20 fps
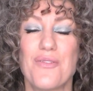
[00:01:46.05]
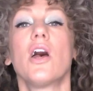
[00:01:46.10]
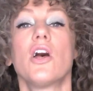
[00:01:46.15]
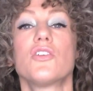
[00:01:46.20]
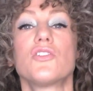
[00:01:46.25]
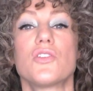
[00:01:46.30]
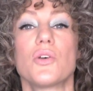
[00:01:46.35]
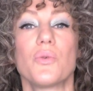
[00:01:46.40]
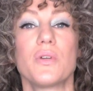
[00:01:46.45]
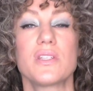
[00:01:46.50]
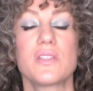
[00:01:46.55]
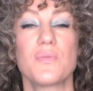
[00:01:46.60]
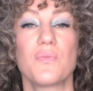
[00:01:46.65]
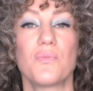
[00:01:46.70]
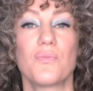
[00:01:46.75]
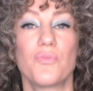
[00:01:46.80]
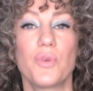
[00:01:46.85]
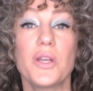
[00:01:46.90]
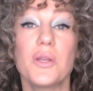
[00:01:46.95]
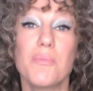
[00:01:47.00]
So it's
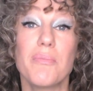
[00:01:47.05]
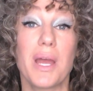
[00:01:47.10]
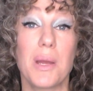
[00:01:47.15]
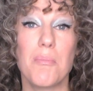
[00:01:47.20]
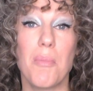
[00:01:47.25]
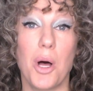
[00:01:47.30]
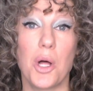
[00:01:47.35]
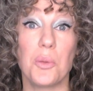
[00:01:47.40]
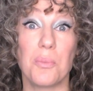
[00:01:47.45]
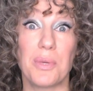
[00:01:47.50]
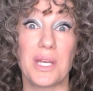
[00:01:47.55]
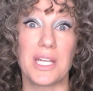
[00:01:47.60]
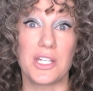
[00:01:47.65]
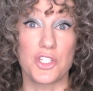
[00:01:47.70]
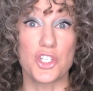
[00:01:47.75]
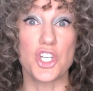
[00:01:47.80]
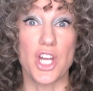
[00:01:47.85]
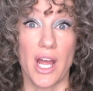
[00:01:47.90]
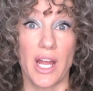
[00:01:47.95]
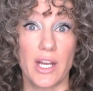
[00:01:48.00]
written by Maltby
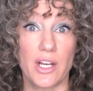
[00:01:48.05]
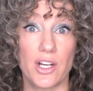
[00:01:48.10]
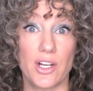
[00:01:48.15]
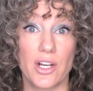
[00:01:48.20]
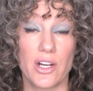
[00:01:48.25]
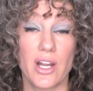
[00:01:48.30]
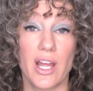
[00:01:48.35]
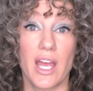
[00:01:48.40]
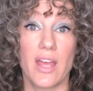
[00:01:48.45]
and Shire,